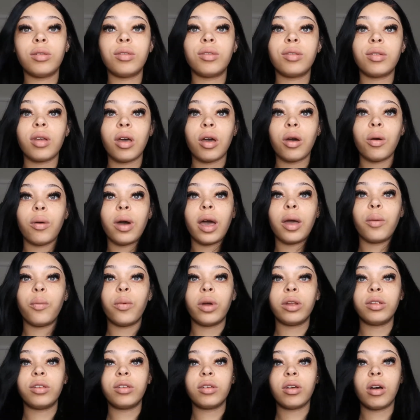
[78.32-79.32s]
So I
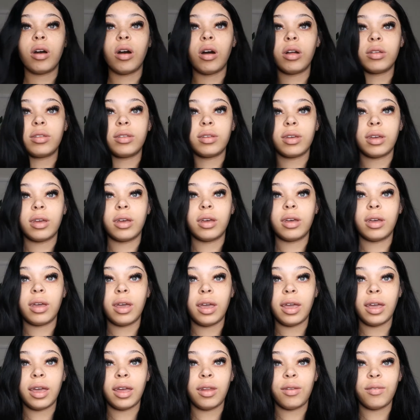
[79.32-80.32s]
went to Ulta
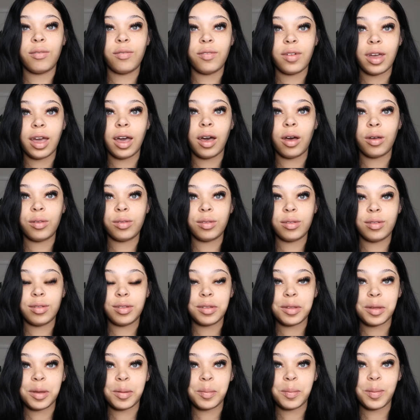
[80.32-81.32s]
and found
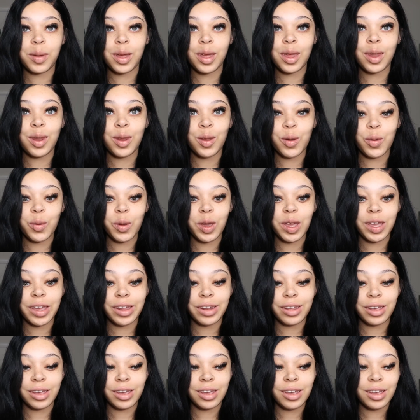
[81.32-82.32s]
some new
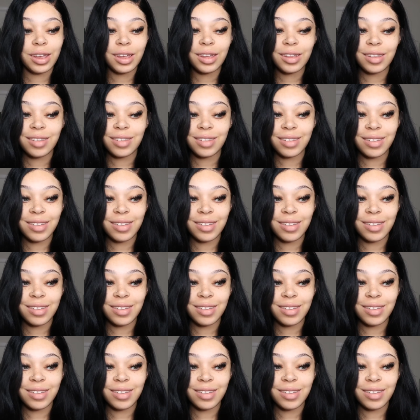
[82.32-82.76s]
goodies.